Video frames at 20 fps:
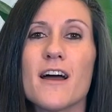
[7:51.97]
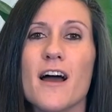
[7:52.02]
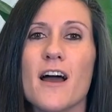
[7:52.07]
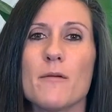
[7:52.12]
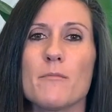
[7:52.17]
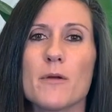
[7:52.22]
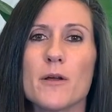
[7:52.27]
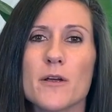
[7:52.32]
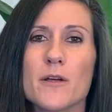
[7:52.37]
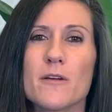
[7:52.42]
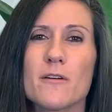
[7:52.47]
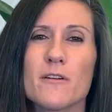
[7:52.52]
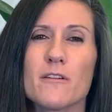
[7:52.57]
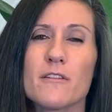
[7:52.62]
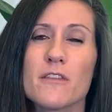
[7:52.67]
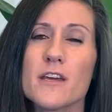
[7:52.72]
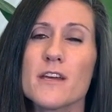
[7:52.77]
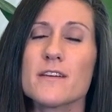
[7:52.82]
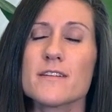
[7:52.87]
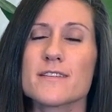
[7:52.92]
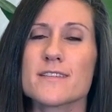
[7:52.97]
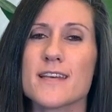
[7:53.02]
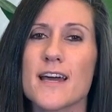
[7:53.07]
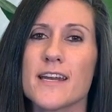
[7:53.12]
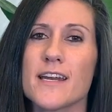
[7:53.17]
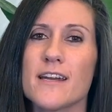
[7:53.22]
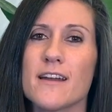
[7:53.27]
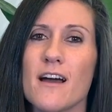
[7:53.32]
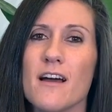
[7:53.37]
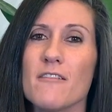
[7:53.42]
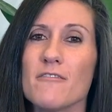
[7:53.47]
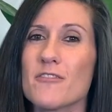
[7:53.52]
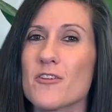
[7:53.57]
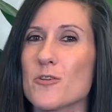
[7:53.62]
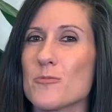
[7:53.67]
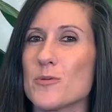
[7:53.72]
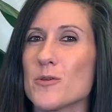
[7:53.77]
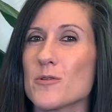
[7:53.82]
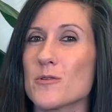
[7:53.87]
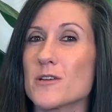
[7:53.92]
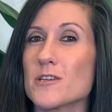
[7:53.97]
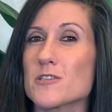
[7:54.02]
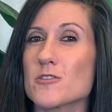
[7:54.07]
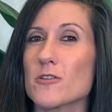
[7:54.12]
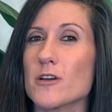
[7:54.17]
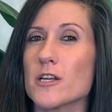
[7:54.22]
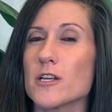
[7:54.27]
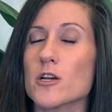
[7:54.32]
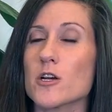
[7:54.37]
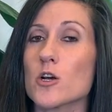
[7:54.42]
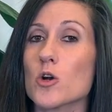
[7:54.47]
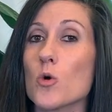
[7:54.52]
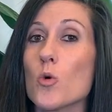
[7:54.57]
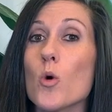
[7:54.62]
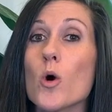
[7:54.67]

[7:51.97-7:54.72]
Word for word: I'm Mary Grothe, signing off. Hope you enjoyed your